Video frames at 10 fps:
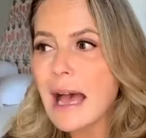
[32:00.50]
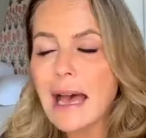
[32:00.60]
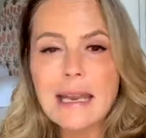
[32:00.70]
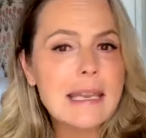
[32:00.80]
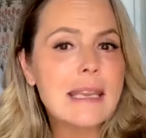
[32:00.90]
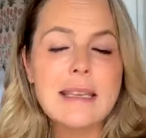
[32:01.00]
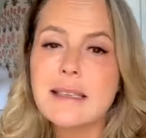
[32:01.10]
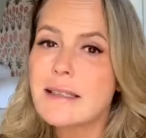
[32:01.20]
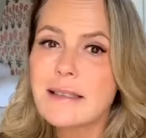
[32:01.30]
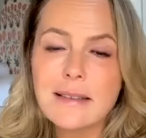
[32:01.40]
And he
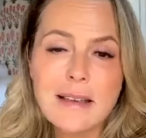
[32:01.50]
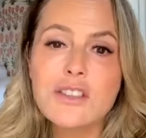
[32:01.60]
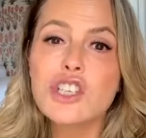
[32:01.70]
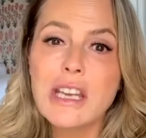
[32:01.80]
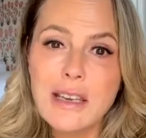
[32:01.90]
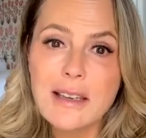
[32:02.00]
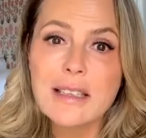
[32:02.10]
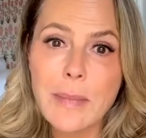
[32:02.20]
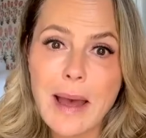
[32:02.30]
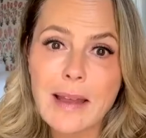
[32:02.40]
is a
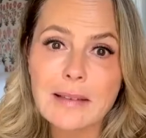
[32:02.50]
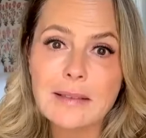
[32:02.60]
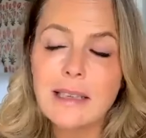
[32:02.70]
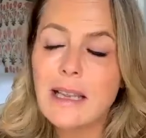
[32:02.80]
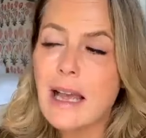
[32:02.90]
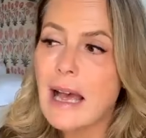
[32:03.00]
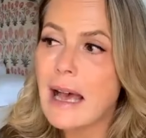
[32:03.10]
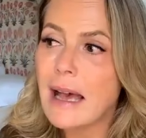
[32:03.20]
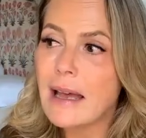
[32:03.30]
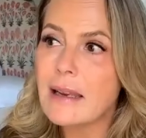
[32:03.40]
genius man.
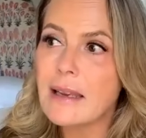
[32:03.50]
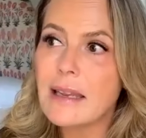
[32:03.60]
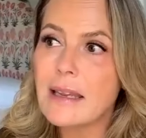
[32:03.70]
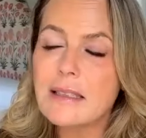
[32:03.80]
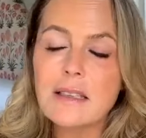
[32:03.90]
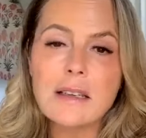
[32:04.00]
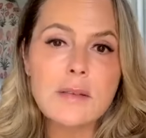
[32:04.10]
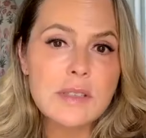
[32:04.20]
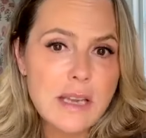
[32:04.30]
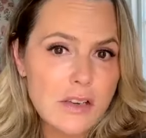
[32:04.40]
And he's an
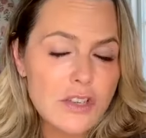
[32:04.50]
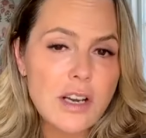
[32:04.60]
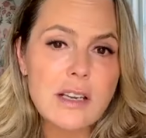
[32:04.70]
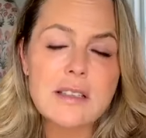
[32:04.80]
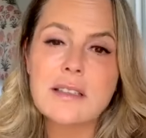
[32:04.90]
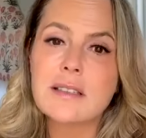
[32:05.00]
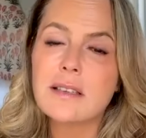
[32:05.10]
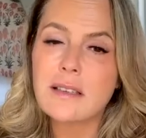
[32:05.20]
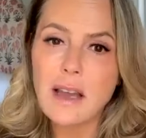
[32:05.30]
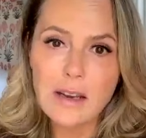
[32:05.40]

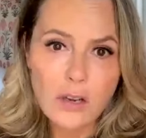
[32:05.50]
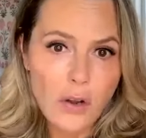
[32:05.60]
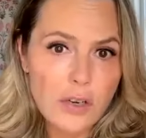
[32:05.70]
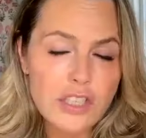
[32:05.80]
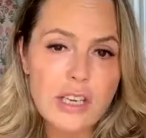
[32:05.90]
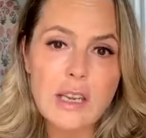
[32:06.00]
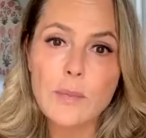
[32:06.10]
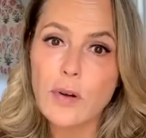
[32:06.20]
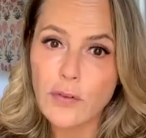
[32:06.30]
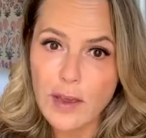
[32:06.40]
obstetrics gynecology
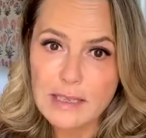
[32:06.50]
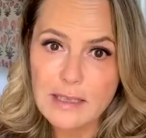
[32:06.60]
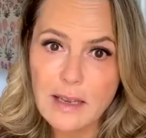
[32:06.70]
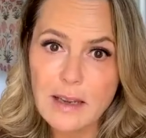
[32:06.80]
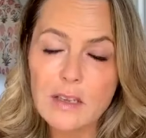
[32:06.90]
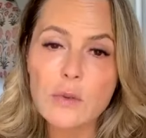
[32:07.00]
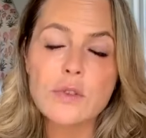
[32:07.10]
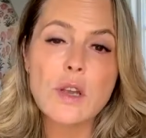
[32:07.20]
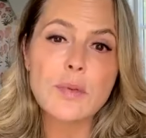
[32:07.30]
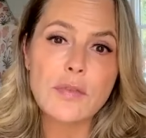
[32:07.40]
professor. He's
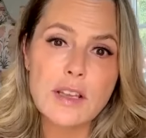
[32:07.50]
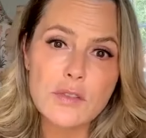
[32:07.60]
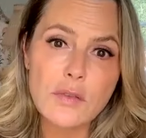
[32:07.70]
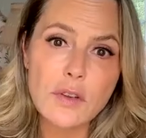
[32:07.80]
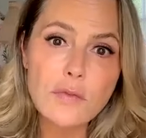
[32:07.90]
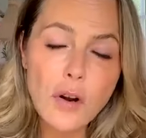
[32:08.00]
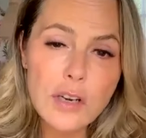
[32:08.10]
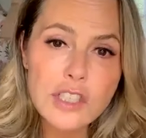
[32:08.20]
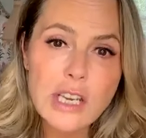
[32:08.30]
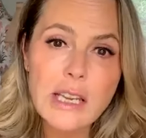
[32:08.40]
also a professor of
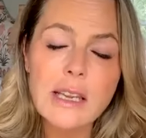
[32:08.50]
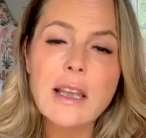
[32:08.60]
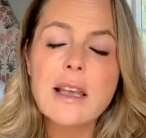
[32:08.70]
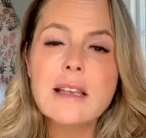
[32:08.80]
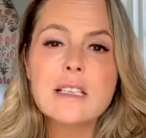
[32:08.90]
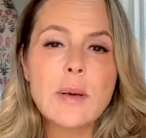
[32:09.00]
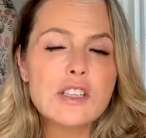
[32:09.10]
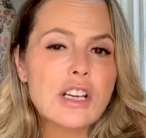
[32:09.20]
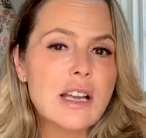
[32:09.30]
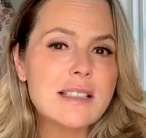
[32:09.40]
urology,
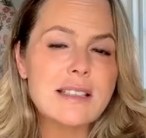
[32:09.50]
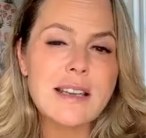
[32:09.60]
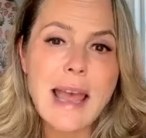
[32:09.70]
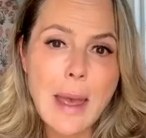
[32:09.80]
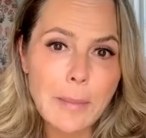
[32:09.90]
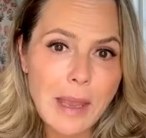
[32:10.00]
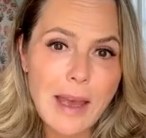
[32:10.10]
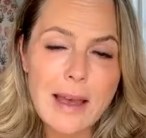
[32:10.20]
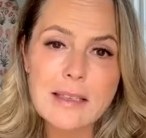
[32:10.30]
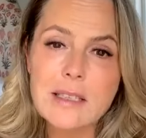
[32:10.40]
specializes in
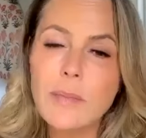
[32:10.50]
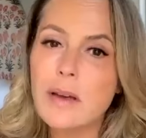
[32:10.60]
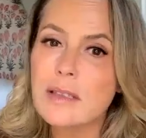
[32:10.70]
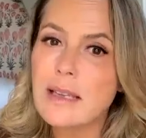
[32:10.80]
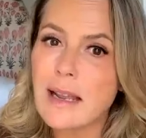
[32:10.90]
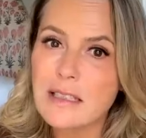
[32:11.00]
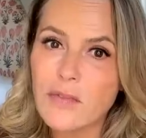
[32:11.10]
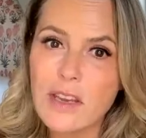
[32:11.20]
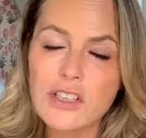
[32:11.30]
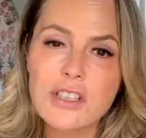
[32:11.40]
MCAS, mast cell
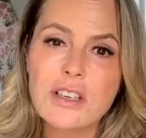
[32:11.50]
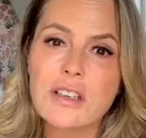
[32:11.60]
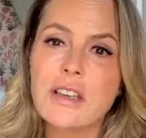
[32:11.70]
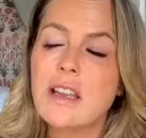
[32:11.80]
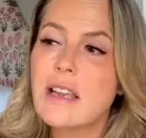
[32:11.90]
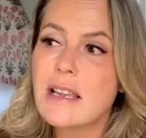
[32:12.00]
activation